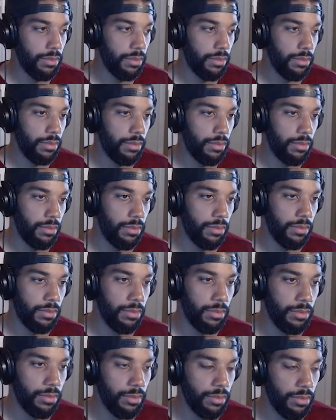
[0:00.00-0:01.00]

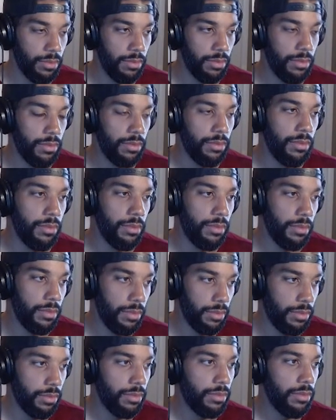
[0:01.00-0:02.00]

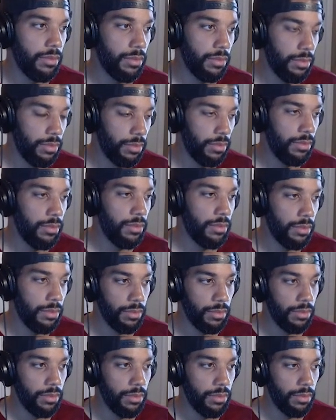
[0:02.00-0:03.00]

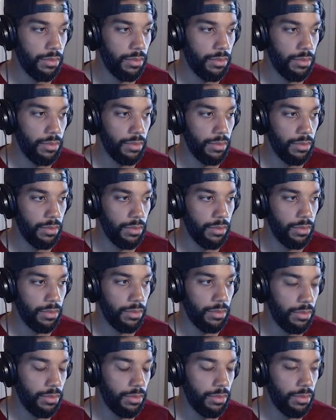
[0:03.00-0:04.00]

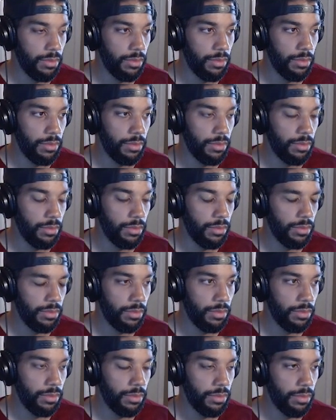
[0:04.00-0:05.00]

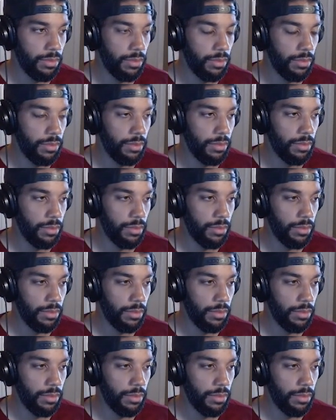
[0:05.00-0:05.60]
(not speaking)